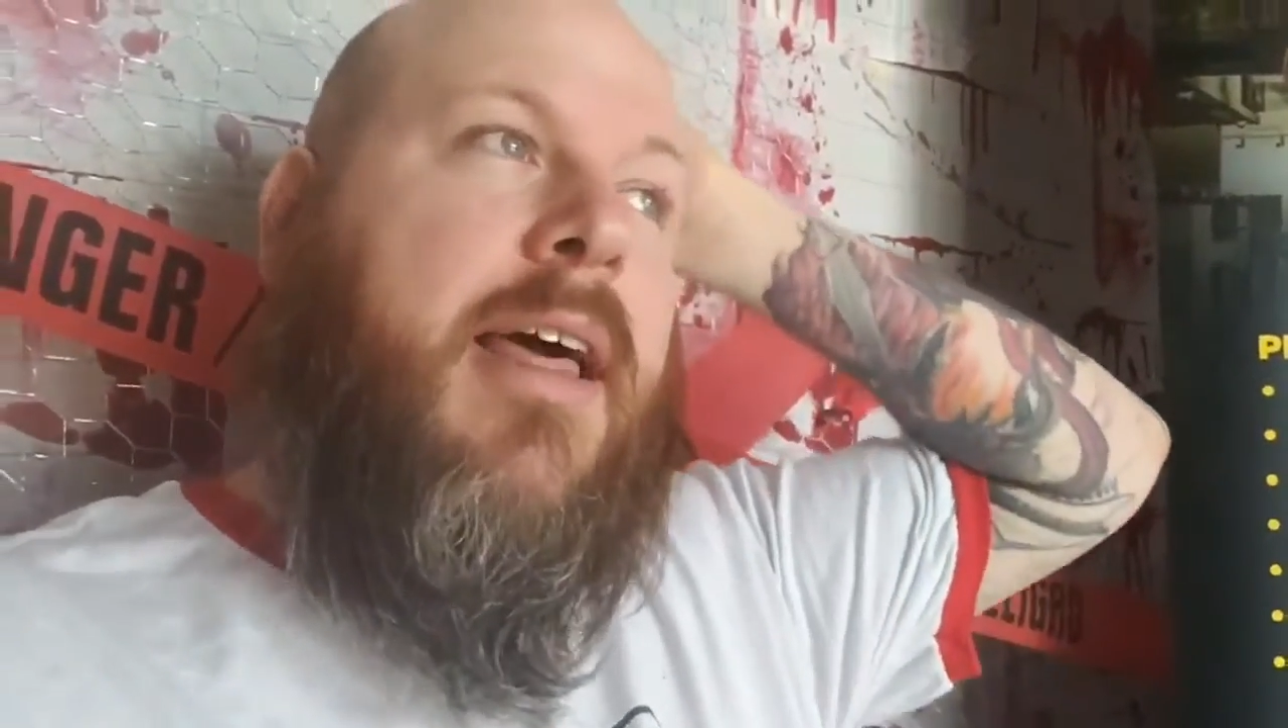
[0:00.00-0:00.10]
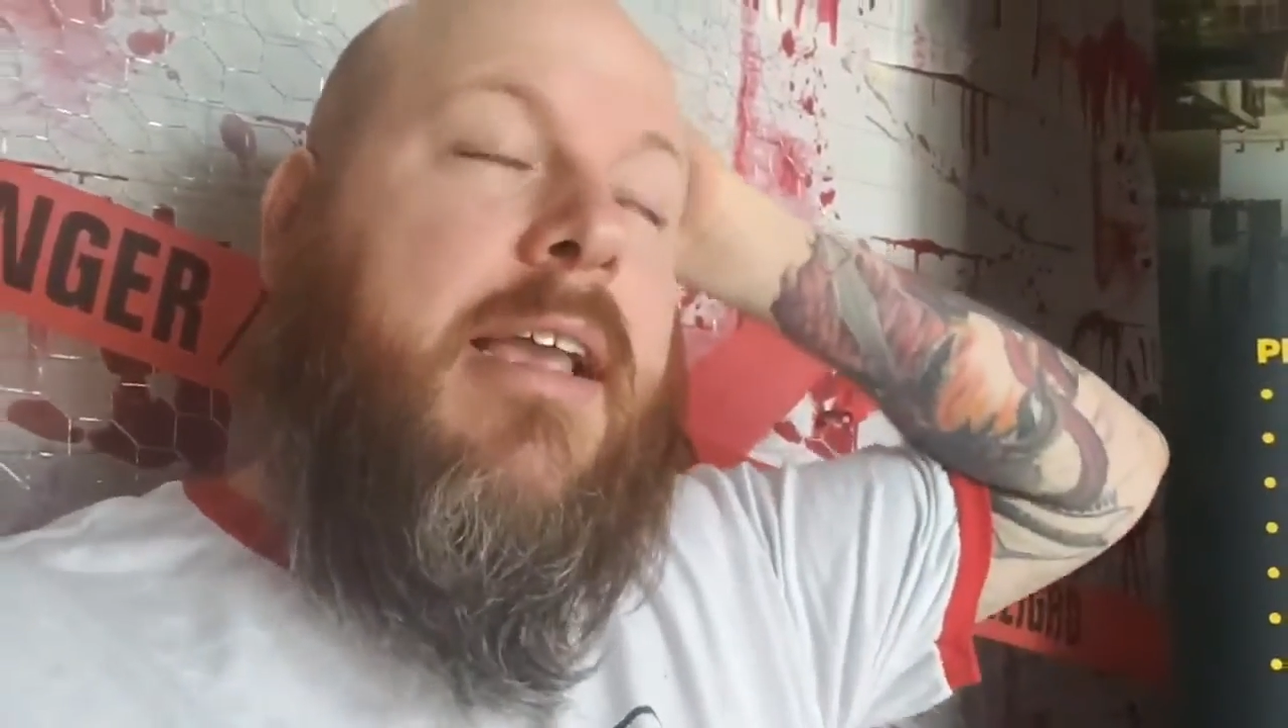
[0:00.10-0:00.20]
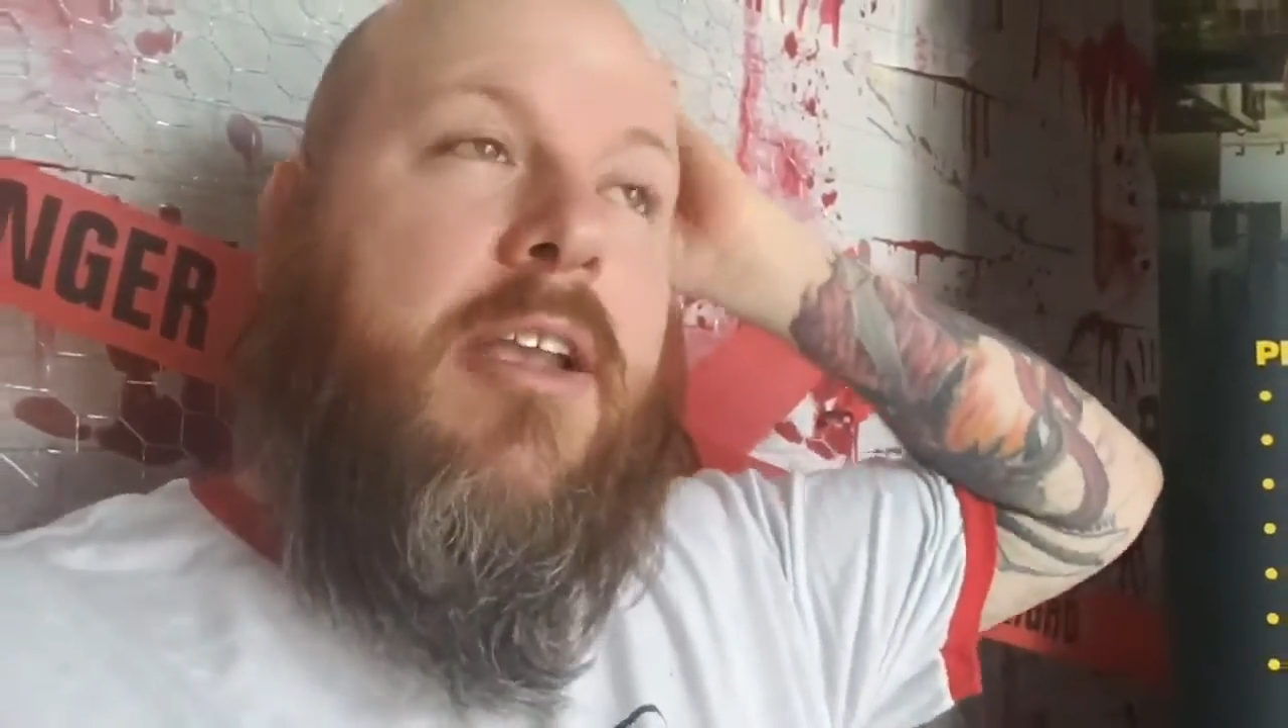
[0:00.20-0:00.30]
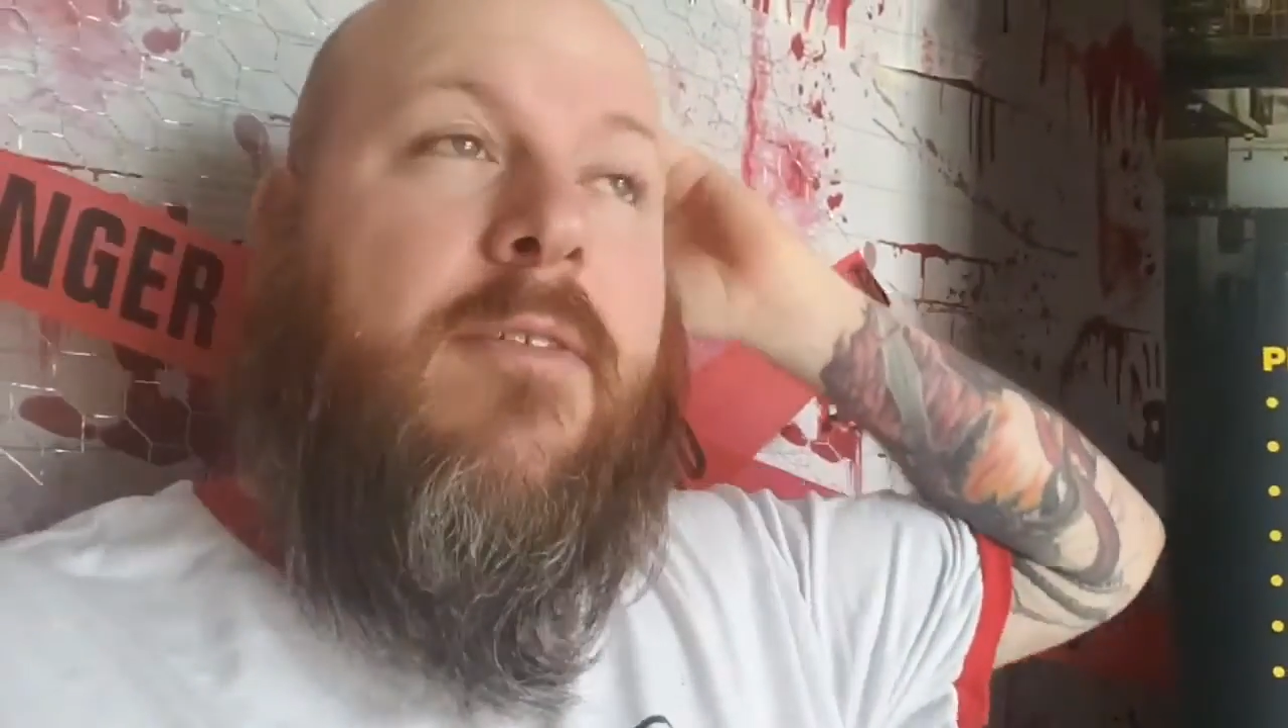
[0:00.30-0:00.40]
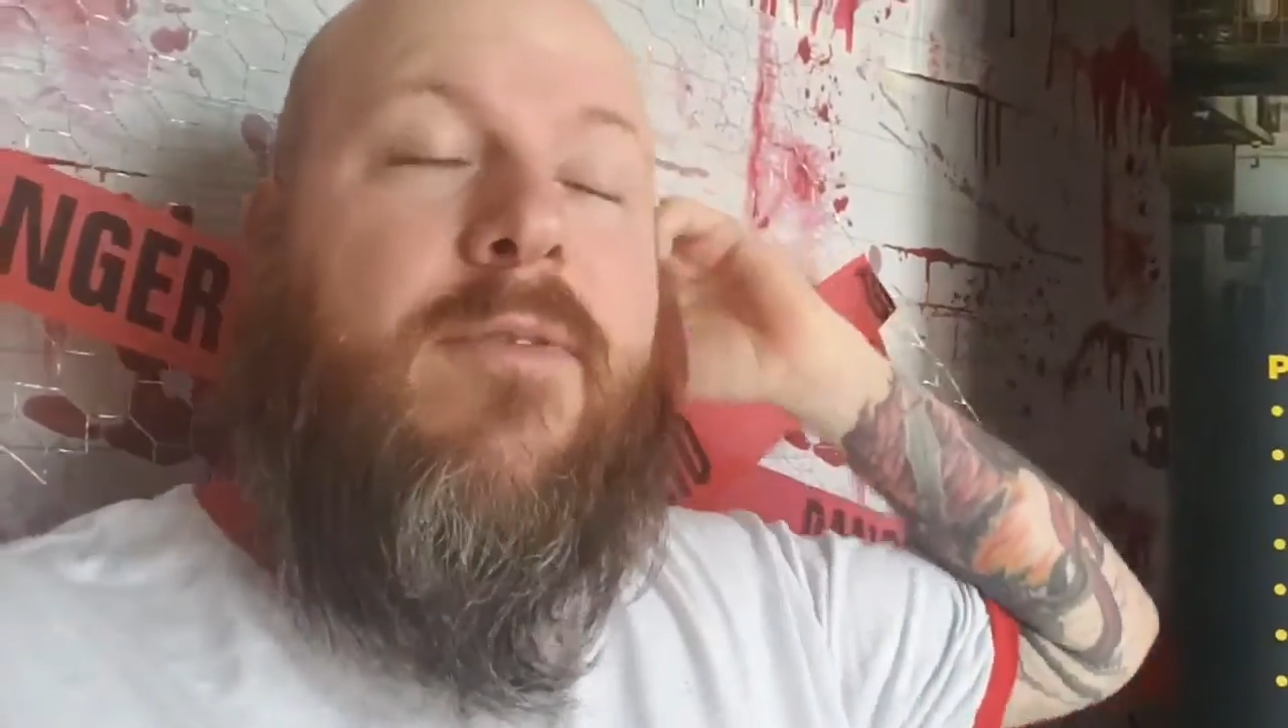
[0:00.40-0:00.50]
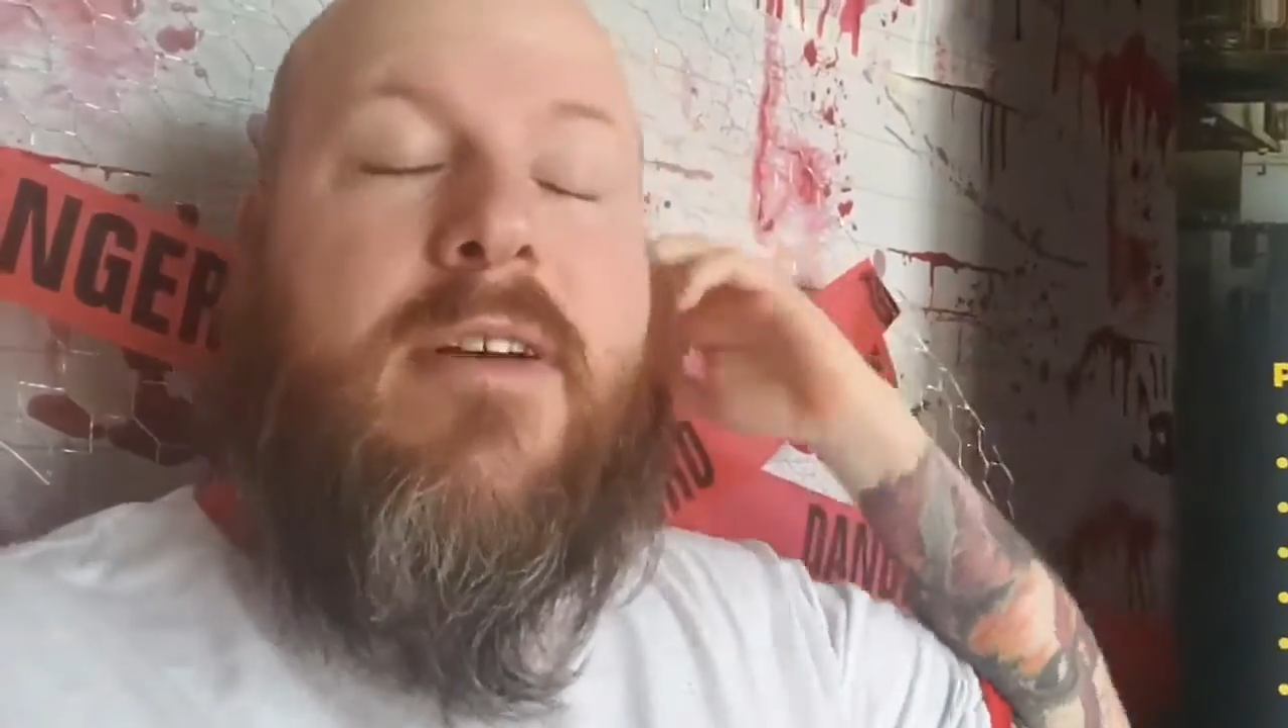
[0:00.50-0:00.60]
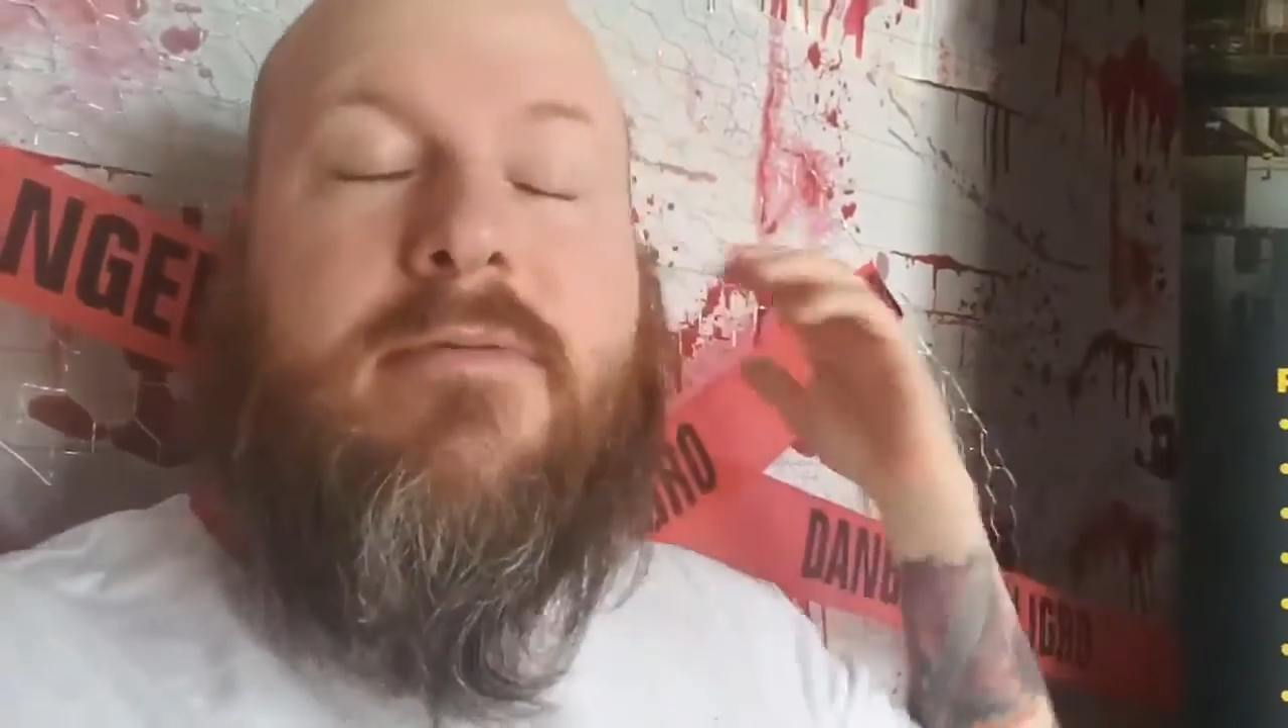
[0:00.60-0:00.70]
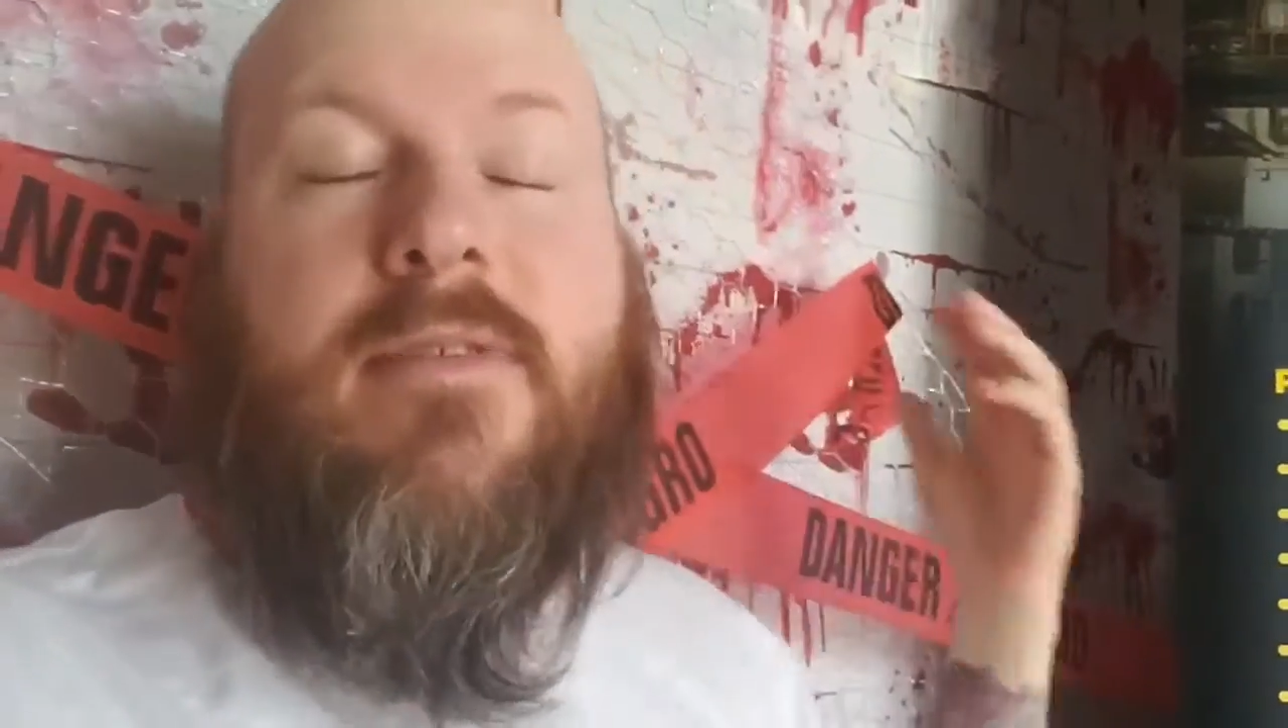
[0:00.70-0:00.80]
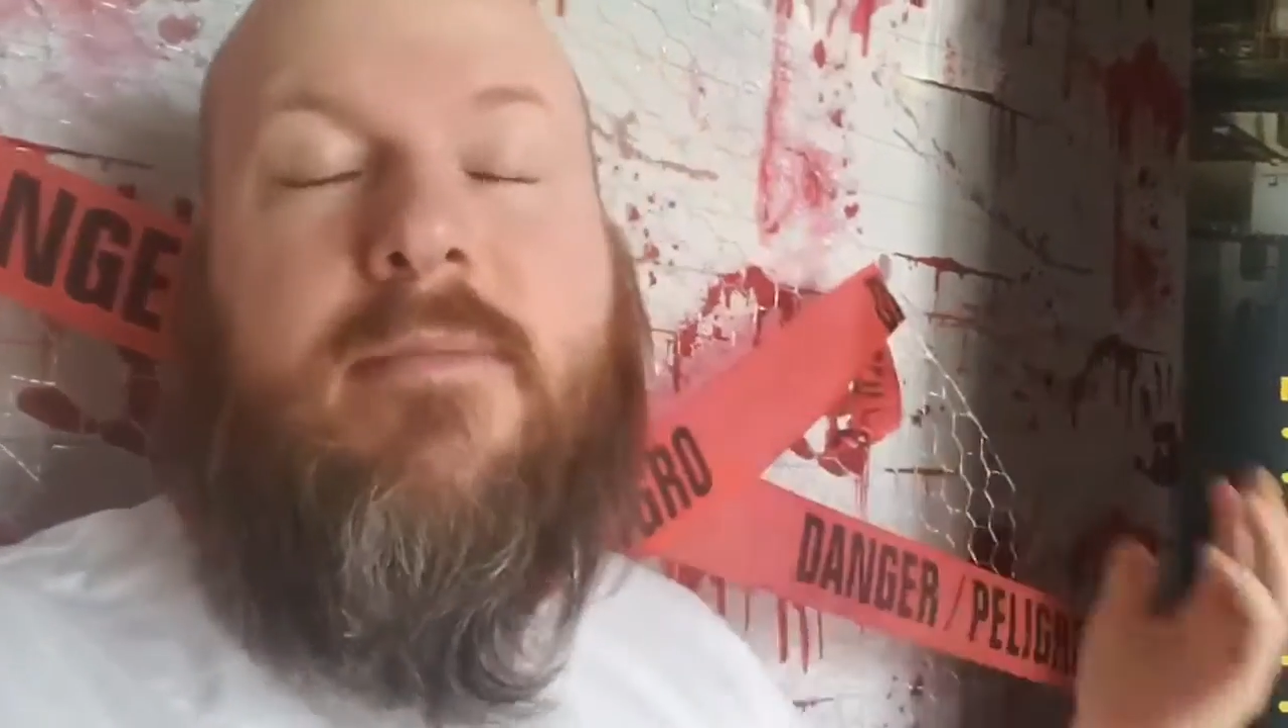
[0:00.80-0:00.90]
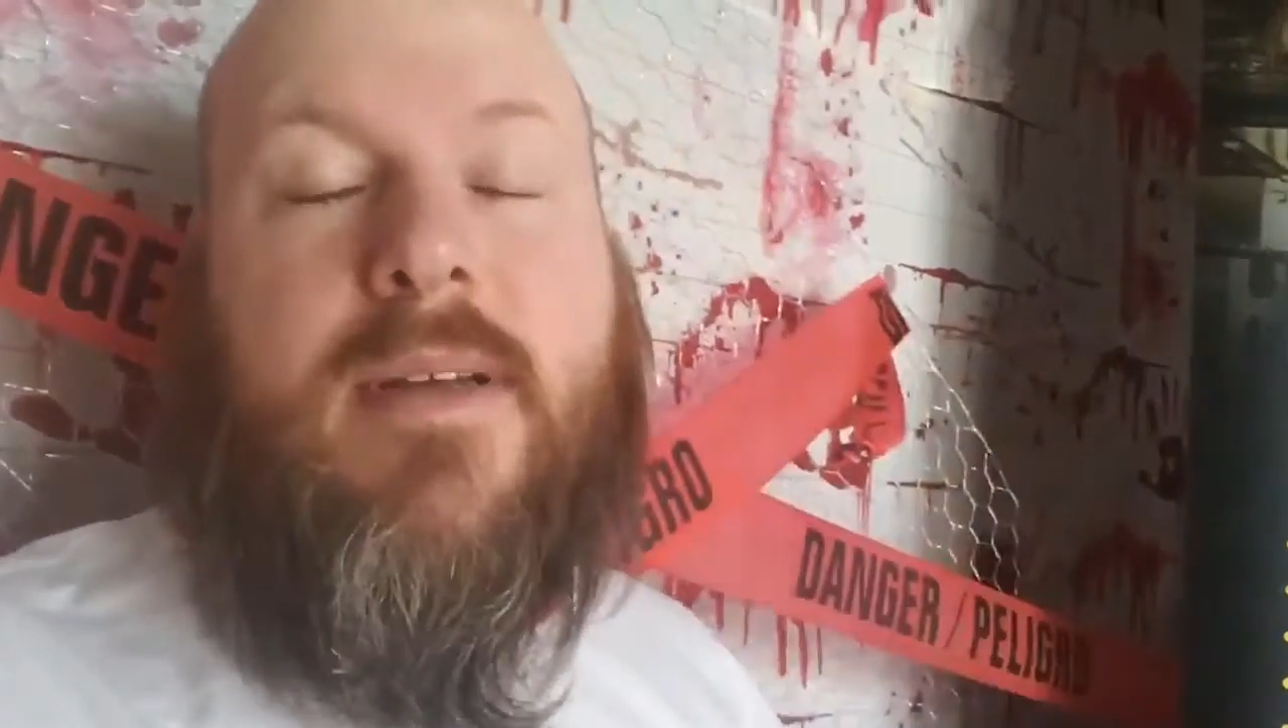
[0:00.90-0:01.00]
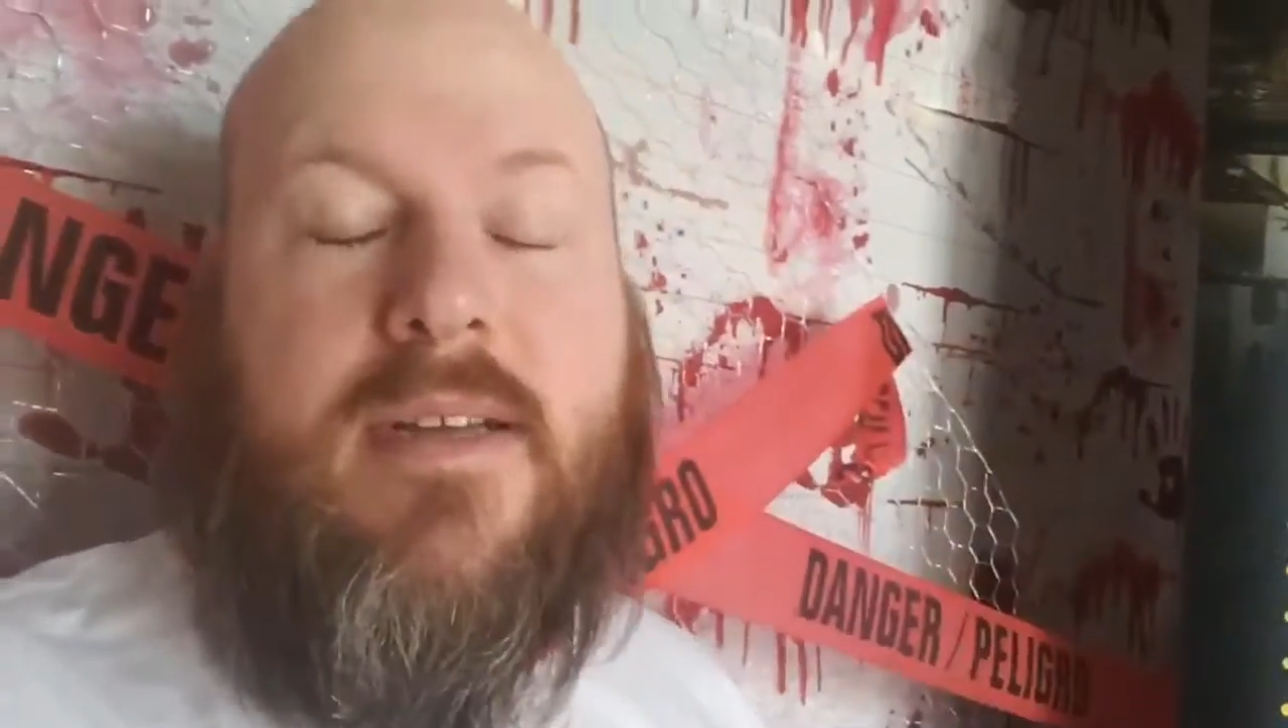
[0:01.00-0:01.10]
like you're friends with them